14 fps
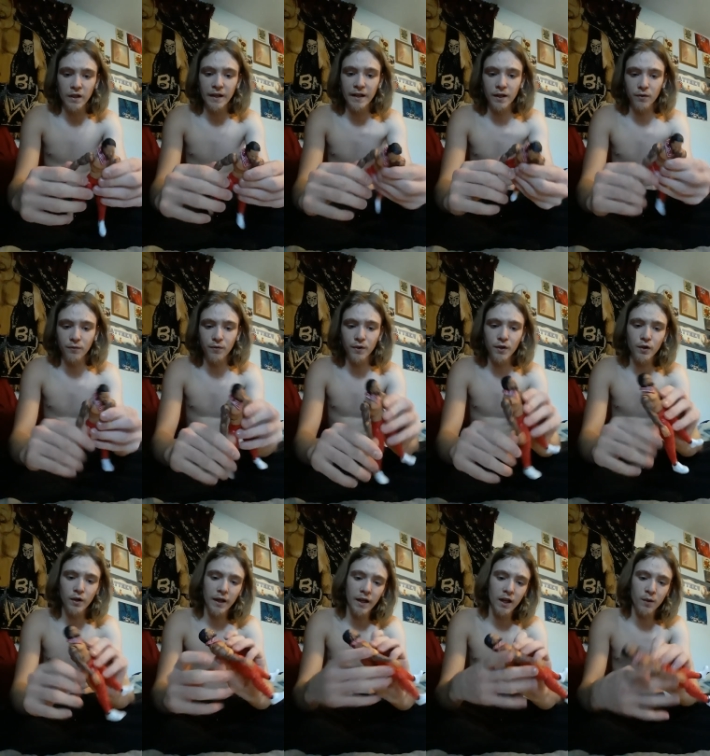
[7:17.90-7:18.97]
Now the figure
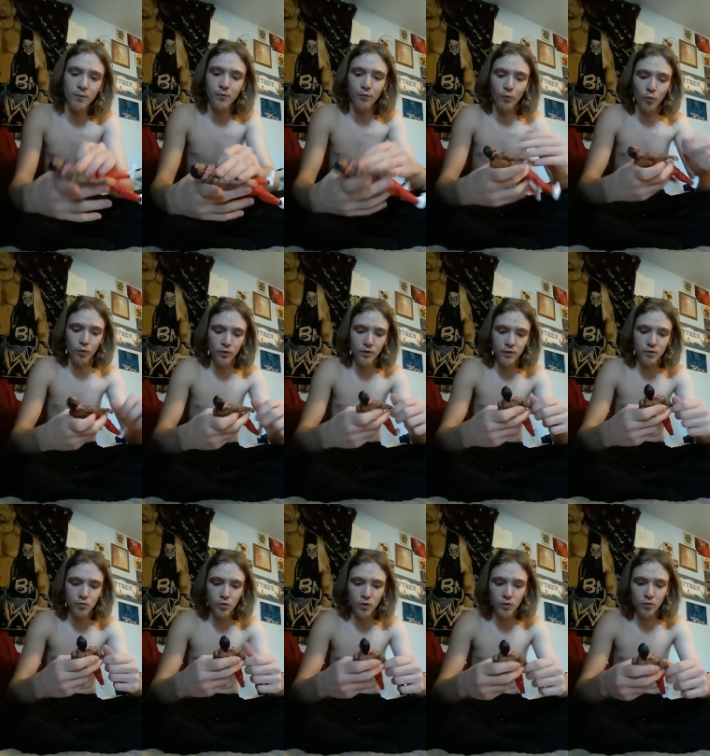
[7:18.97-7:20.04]
I had before this
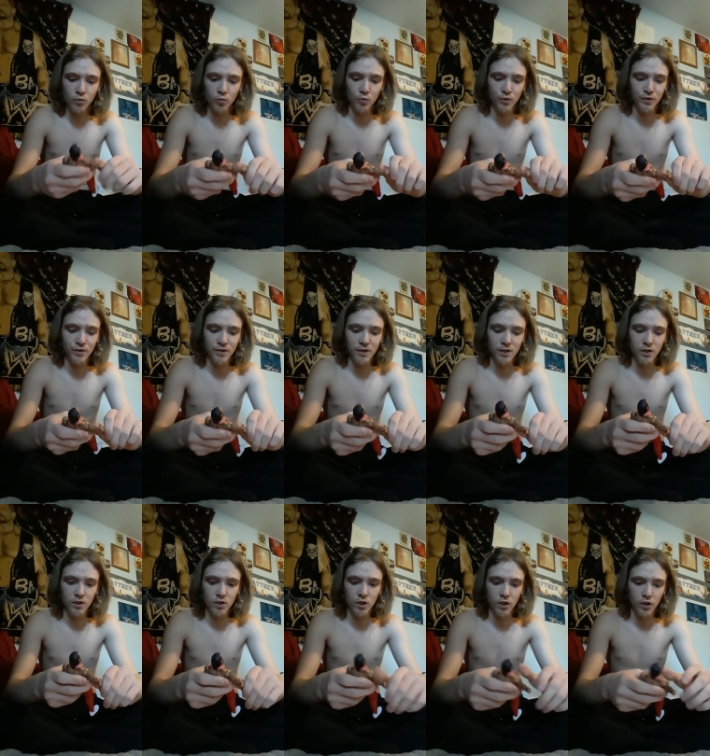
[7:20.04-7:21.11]
one was
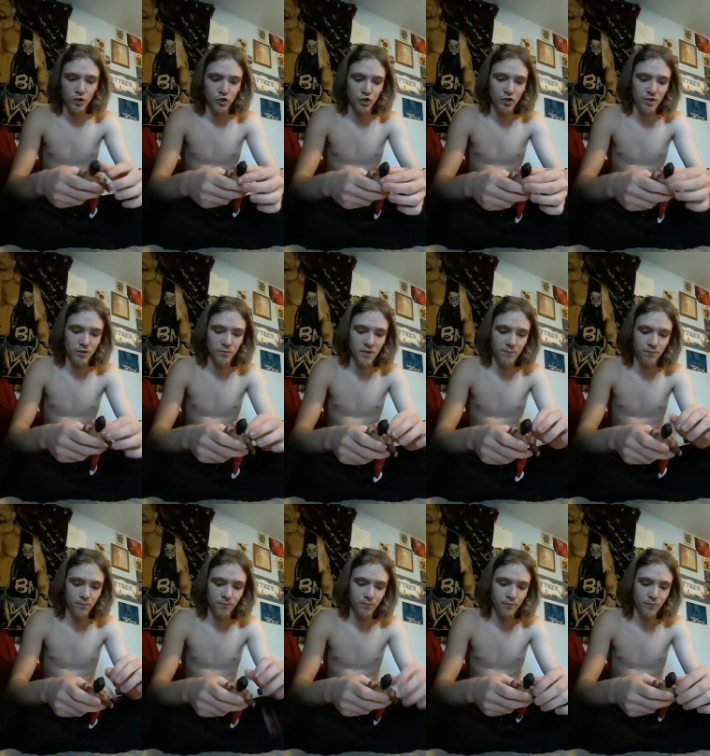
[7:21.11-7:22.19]
Jimmy.
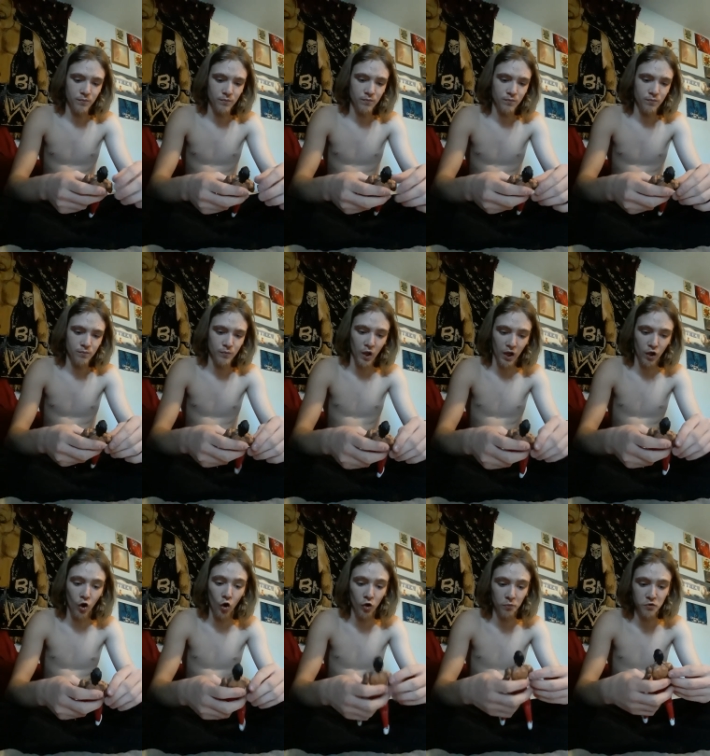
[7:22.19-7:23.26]
I
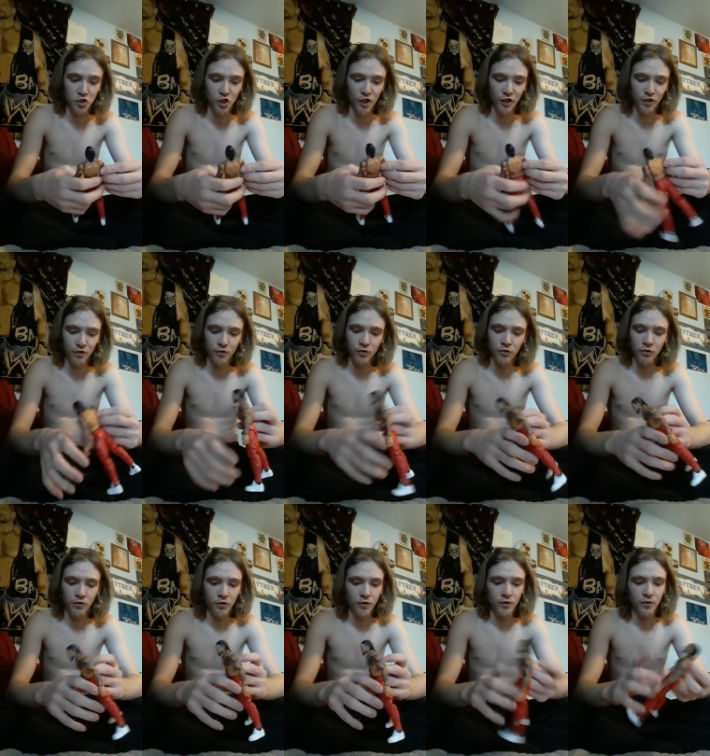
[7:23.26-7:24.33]
called him Jay.
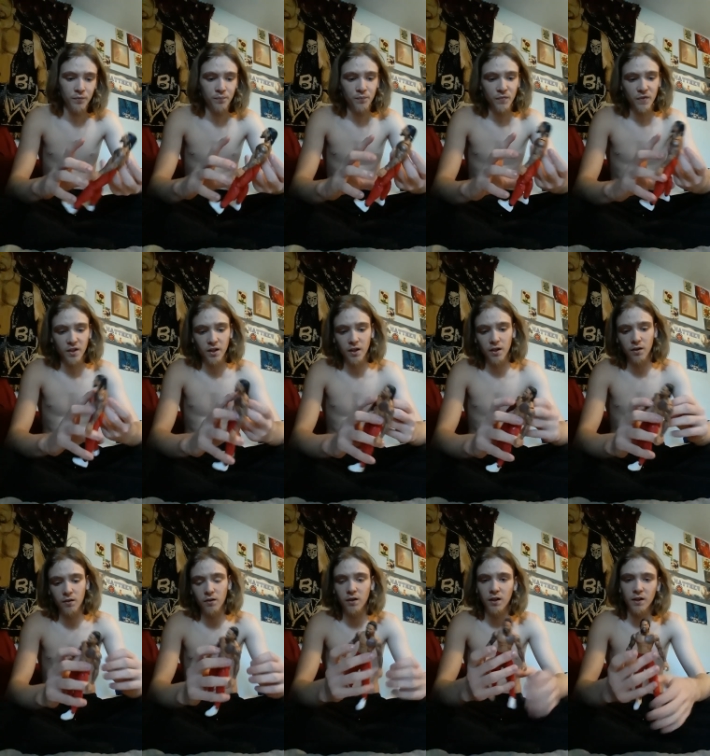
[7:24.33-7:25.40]
And
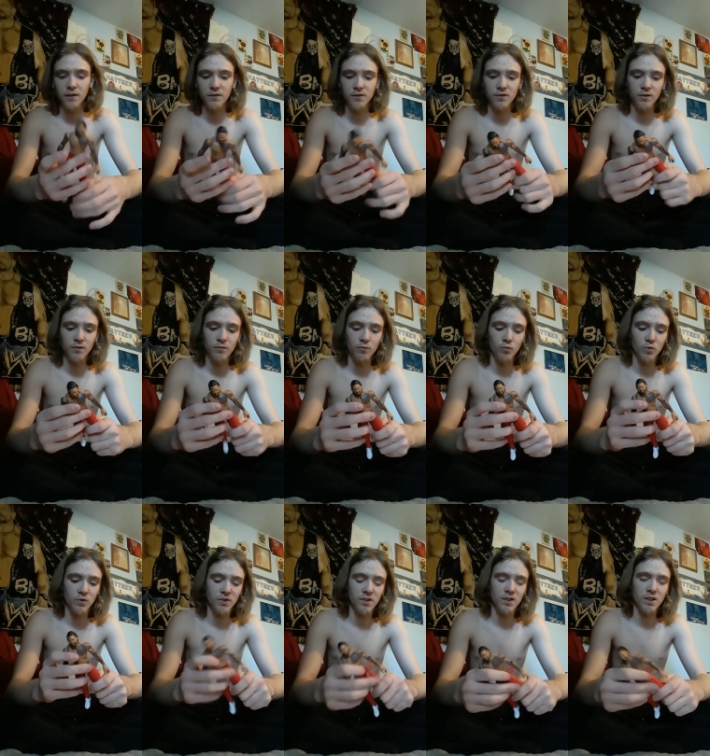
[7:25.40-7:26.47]
it
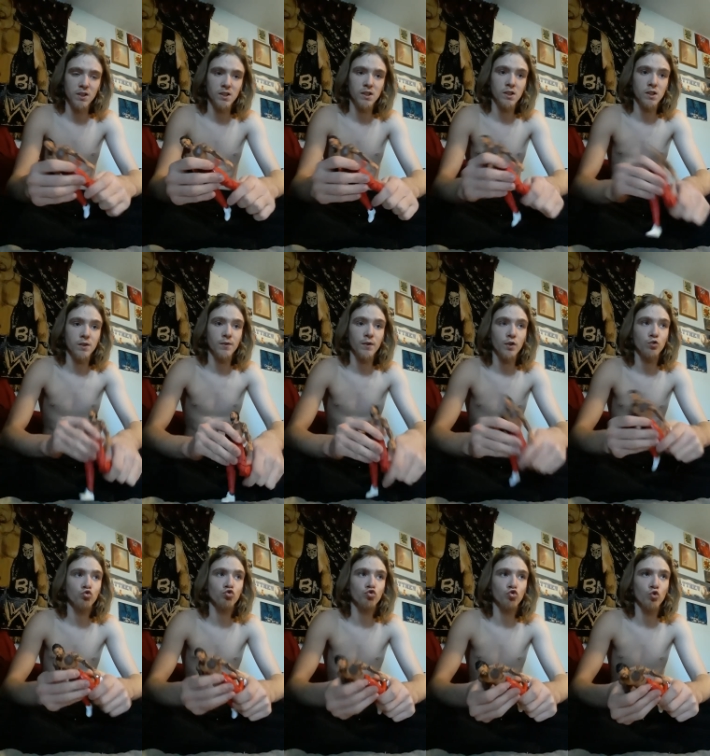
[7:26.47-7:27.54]
was the
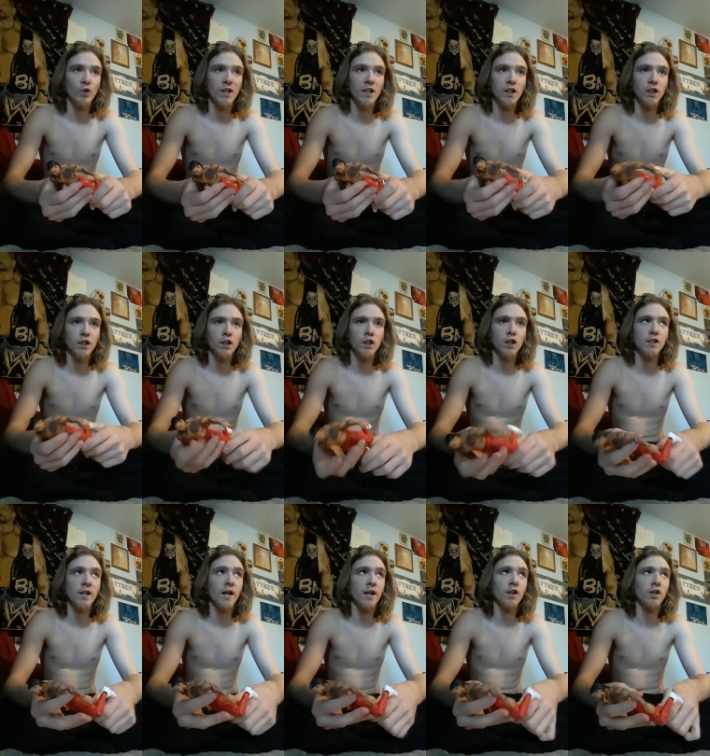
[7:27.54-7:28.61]
green
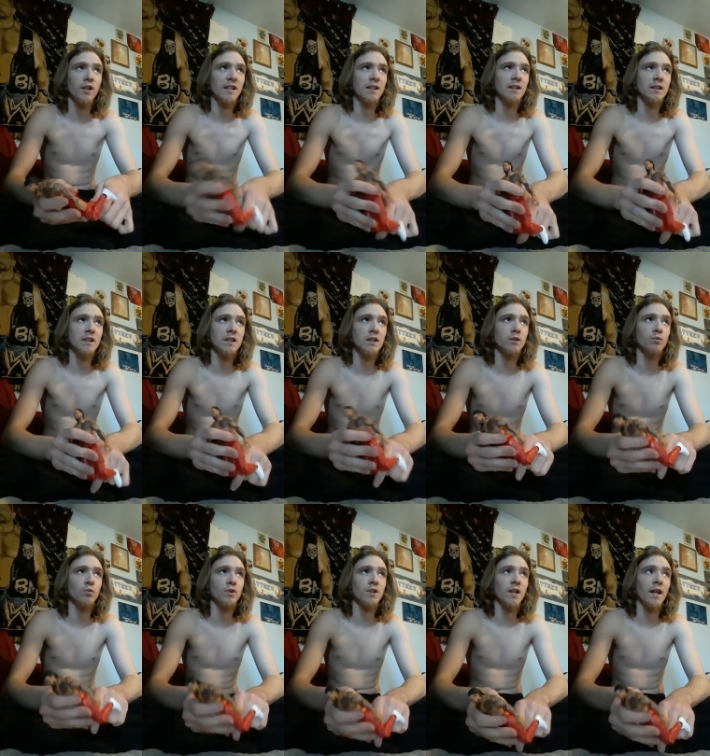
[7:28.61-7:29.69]
attired elite,
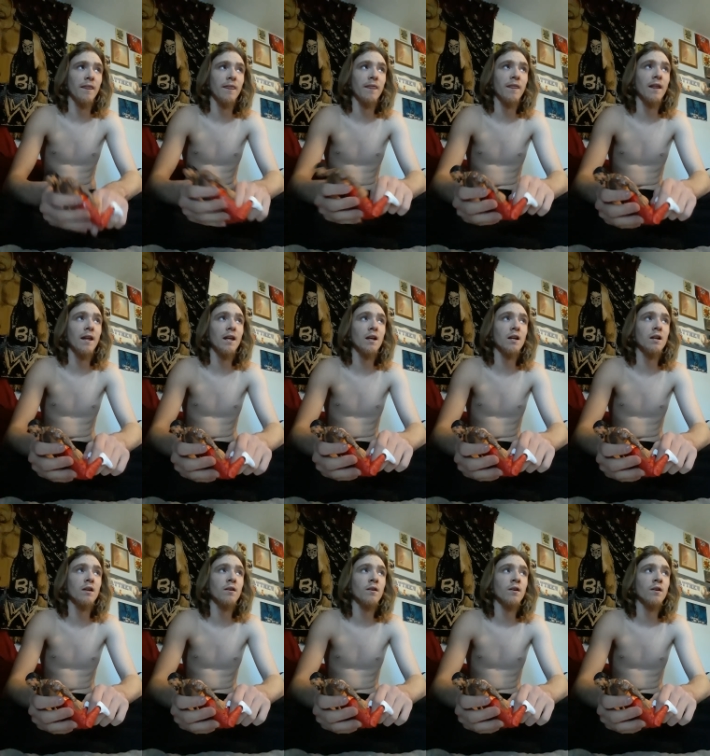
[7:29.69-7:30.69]
which I think